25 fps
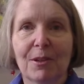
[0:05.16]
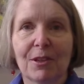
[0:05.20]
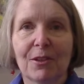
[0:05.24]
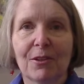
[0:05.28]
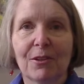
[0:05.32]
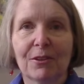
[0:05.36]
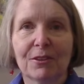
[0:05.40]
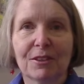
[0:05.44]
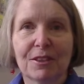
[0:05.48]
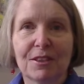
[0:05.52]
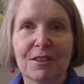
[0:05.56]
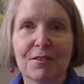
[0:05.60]

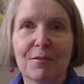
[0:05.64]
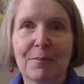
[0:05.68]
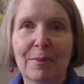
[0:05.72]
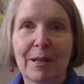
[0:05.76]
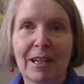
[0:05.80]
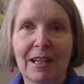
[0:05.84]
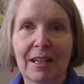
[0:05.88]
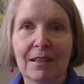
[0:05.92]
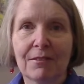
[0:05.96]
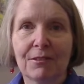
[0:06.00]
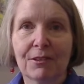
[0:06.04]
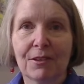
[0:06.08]
cognitive
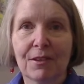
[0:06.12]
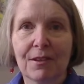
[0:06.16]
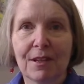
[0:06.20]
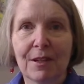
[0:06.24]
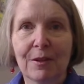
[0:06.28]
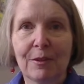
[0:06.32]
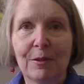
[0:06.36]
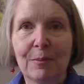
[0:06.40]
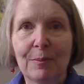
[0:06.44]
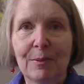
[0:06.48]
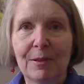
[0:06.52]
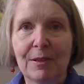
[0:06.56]
behavioural
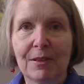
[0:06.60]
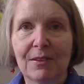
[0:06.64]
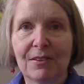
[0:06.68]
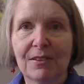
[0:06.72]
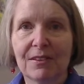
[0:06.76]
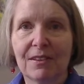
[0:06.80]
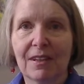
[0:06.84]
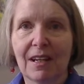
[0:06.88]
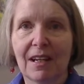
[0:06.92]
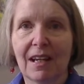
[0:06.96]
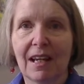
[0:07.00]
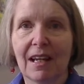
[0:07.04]

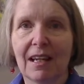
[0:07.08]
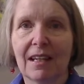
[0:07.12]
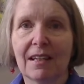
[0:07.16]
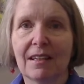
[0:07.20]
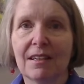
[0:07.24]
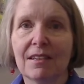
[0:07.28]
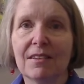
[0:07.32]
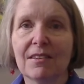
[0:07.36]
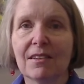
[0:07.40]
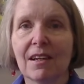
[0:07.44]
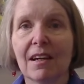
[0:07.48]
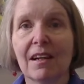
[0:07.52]
therapist
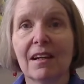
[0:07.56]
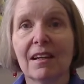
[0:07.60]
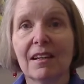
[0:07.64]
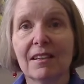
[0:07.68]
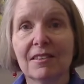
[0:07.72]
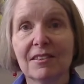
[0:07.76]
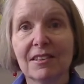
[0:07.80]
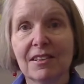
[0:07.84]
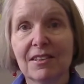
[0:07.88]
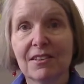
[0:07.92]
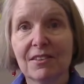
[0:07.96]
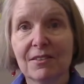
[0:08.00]
and
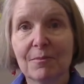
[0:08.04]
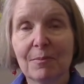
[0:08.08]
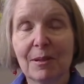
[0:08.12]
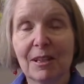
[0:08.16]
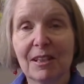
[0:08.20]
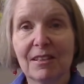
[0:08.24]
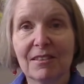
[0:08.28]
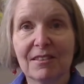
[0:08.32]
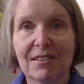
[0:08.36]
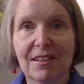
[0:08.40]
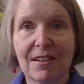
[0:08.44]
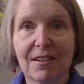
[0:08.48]
artist
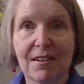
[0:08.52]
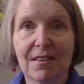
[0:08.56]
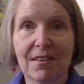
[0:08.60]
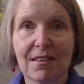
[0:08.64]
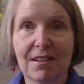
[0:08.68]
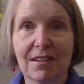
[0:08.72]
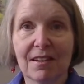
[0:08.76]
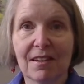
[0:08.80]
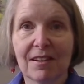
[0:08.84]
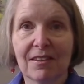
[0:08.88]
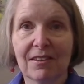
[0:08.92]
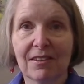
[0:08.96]
based in
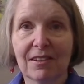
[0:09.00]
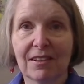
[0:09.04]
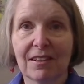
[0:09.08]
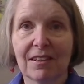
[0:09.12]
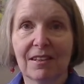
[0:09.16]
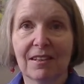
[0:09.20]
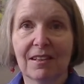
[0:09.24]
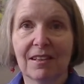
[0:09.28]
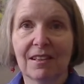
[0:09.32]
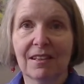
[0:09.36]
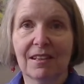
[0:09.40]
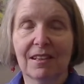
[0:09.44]
Thirsk
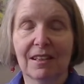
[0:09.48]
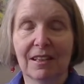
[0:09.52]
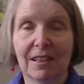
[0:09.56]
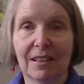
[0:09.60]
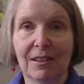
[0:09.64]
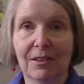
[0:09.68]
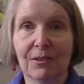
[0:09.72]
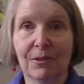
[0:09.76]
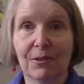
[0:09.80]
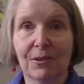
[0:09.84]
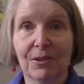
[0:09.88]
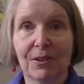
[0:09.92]

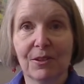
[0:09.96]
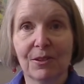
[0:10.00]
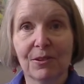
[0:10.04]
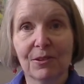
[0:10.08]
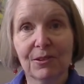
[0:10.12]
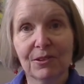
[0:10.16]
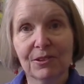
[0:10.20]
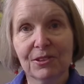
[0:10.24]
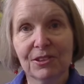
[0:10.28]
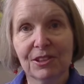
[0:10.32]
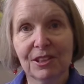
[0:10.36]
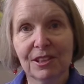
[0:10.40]
in North
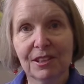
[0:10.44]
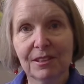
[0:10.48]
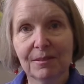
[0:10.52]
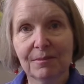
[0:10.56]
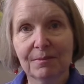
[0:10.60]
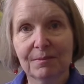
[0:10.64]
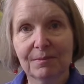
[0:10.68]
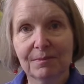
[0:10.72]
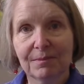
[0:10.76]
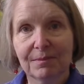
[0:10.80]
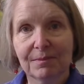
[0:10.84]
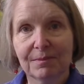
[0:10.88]
Yorkshire.
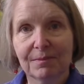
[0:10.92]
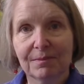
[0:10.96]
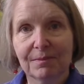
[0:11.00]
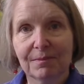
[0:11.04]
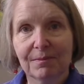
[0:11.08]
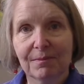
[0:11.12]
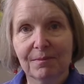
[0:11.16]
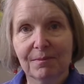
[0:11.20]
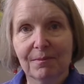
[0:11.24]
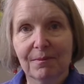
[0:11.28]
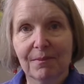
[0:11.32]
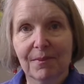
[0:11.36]

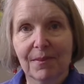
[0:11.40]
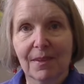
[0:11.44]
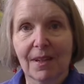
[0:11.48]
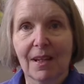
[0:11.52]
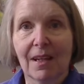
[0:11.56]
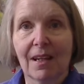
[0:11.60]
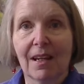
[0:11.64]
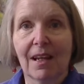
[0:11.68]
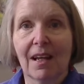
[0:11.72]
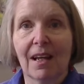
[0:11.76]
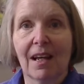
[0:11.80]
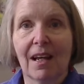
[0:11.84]

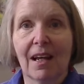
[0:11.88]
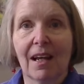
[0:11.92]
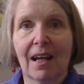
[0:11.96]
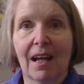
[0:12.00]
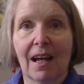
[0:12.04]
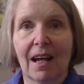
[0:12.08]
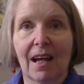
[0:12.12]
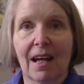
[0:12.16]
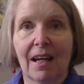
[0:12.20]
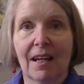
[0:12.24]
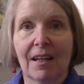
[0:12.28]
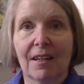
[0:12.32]

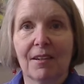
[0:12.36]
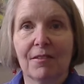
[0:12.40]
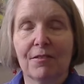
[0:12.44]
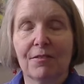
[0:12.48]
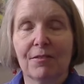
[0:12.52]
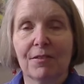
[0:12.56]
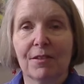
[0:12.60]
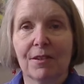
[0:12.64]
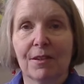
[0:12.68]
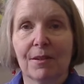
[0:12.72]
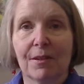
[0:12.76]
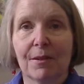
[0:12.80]

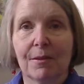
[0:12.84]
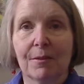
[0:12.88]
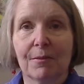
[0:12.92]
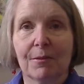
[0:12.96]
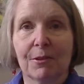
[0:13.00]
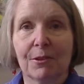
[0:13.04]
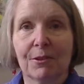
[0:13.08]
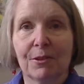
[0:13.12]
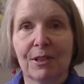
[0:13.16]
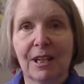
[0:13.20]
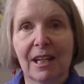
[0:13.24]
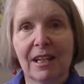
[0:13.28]
I've
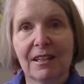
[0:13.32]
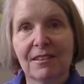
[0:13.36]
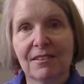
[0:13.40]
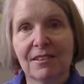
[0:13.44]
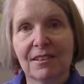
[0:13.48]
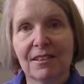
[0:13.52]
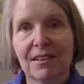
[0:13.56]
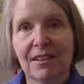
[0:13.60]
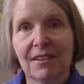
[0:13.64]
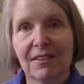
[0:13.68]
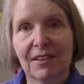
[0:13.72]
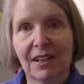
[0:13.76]

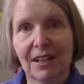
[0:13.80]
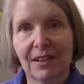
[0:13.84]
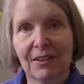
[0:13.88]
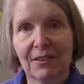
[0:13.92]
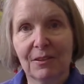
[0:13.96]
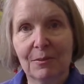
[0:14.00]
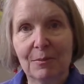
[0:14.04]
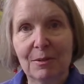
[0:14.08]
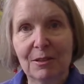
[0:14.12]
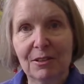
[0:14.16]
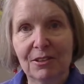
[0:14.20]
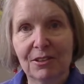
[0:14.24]
created this
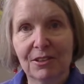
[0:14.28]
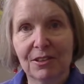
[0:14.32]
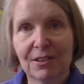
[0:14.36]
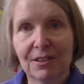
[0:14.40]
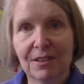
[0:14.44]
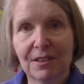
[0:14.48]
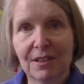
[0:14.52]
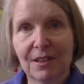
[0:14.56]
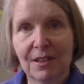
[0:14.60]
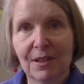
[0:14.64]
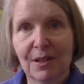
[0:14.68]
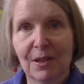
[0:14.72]

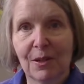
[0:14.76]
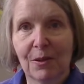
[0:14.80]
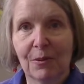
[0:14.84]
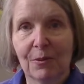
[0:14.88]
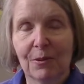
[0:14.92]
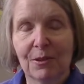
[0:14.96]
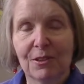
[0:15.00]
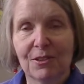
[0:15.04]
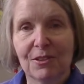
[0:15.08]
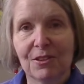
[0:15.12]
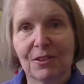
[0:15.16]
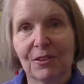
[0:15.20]
exhibition,
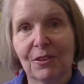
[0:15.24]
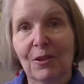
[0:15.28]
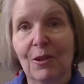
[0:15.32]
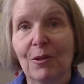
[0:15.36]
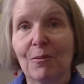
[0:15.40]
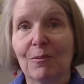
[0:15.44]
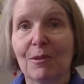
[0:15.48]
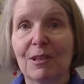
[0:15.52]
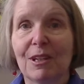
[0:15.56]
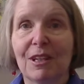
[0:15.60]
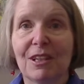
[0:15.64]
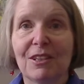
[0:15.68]
which is a
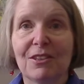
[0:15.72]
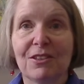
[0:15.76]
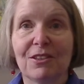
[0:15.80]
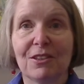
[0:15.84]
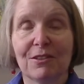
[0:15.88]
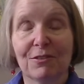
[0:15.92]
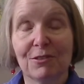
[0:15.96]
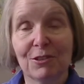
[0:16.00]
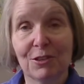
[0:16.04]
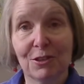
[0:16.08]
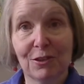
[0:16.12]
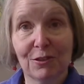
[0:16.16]

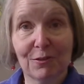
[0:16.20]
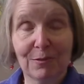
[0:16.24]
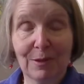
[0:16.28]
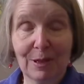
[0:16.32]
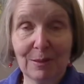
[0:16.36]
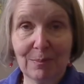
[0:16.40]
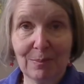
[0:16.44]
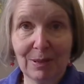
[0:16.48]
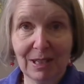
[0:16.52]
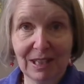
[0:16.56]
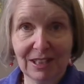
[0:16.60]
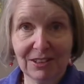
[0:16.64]
combination of two of
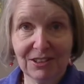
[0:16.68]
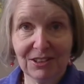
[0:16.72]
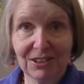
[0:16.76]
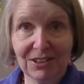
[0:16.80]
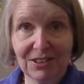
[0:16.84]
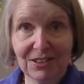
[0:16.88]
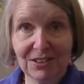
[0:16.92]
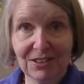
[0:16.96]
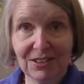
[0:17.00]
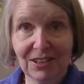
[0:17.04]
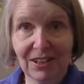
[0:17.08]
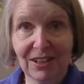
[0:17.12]
my
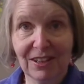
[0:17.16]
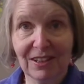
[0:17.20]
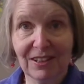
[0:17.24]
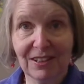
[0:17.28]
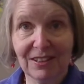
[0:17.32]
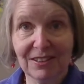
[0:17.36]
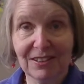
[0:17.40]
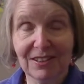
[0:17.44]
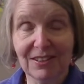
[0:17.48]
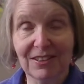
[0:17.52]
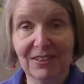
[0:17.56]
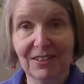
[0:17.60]
passions,
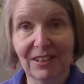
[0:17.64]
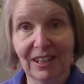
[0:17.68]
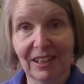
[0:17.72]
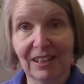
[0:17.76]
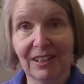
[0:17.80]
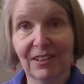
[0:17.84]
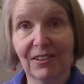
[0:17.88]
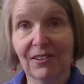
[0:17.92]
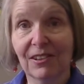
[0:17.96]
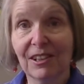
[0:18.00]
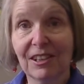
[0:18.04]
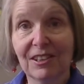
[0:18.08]
art and
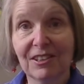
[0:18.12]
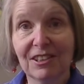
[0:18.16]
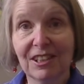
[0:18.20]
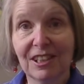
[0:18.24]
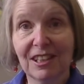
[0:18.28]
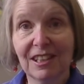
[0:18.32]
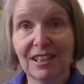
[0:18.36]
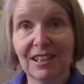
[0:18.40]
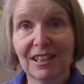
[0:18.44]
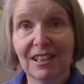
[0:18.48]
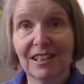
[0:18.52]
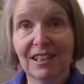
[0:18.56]

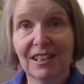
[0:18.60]
psychology.